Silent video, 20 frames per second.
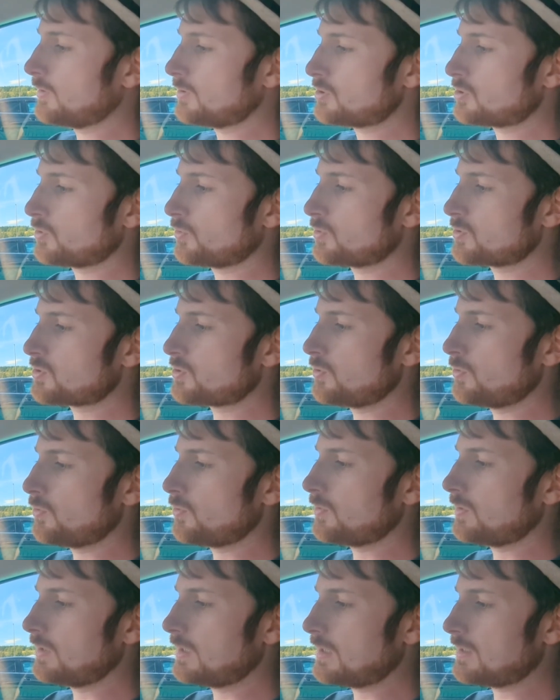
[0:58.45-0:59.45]
It shows you
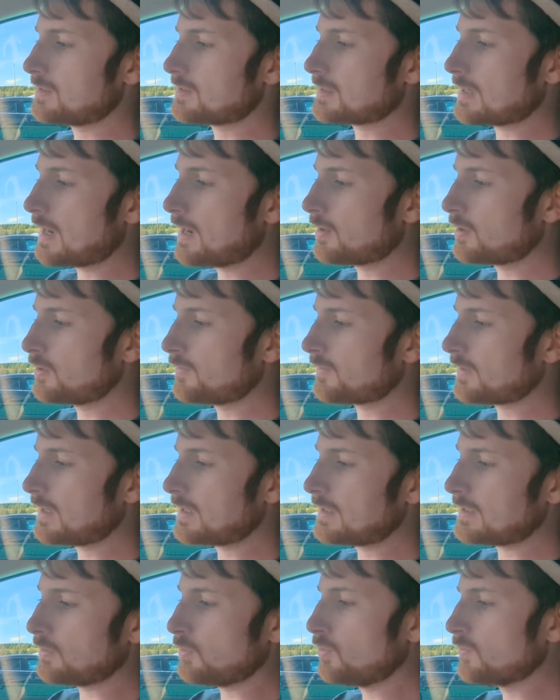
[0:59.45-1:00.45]
the tariff,
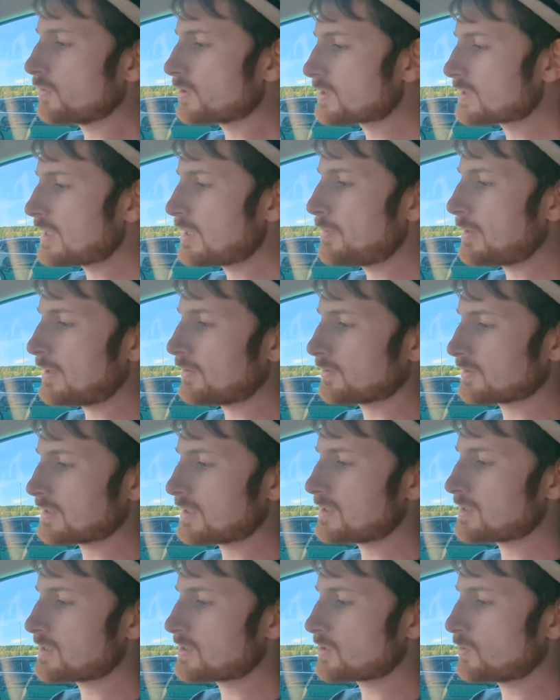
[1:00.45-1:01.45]
any overstay
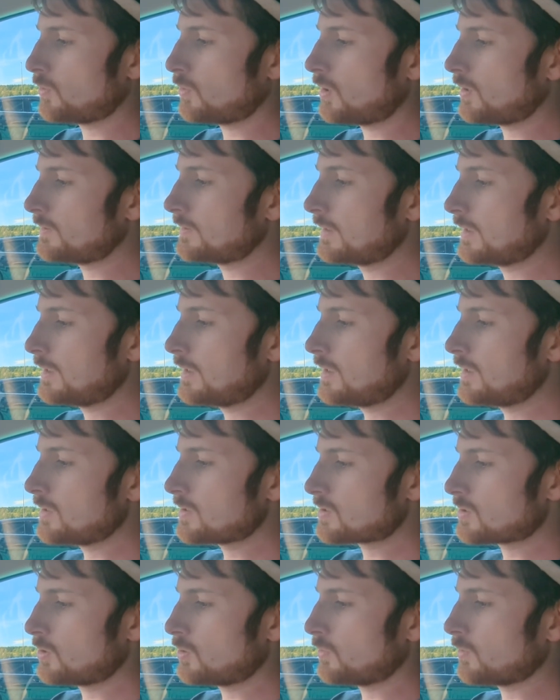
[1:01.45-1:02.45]
penalties and so on.
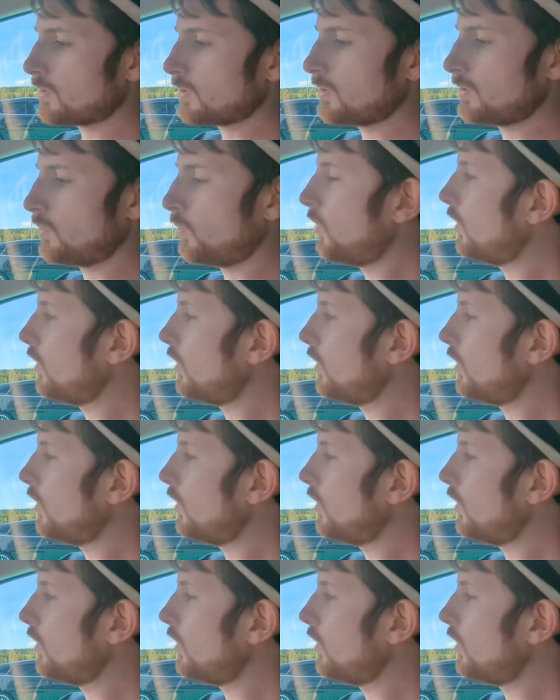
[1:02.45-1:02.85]
So we're going to